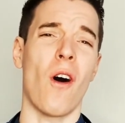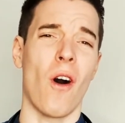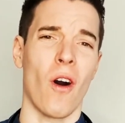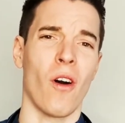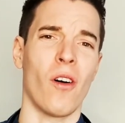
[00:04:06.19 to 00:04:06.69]

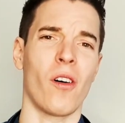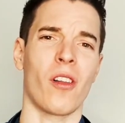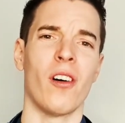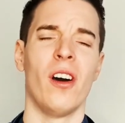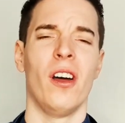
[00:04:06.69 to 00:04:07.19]

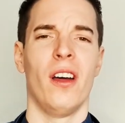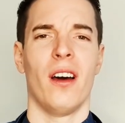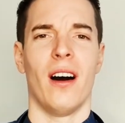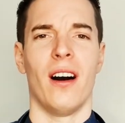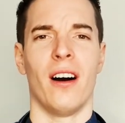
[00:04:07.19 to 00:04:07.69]
all
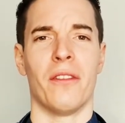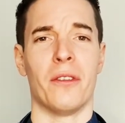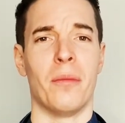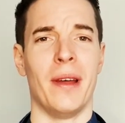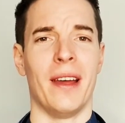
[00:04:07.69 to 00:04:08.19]
of the
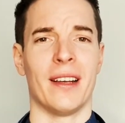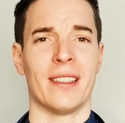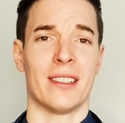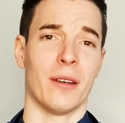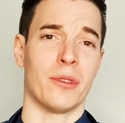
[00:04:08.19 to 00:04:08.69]
big
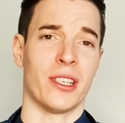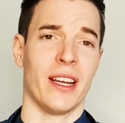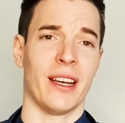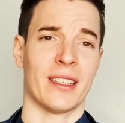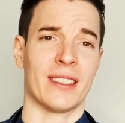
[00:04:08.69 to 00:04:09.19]

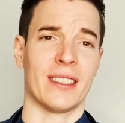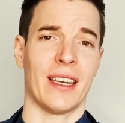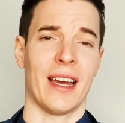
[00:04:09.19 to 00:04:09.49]
subjects